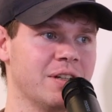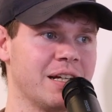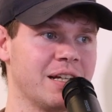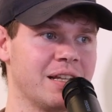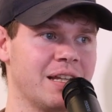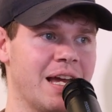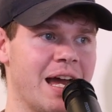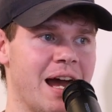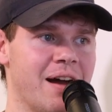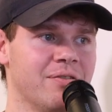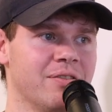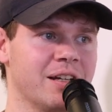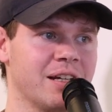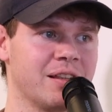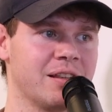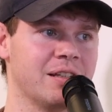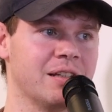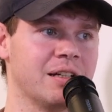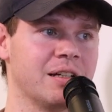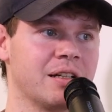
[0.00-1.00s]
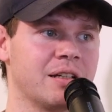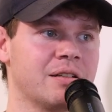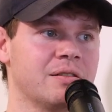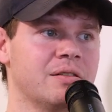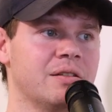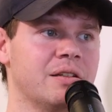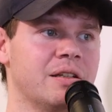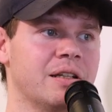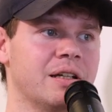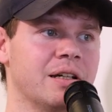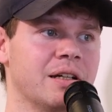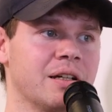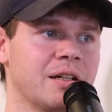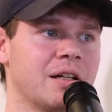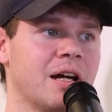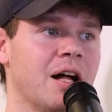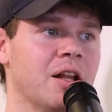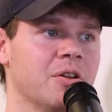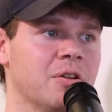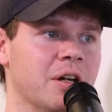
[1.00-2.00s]
like they have like the
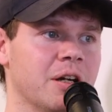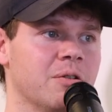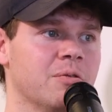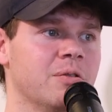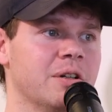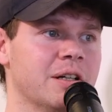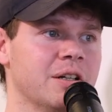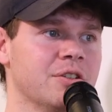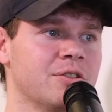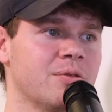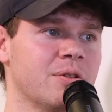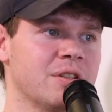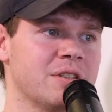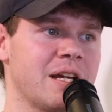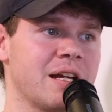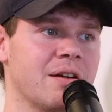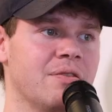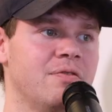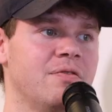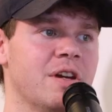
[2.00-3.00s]
coloring wheels where it's like a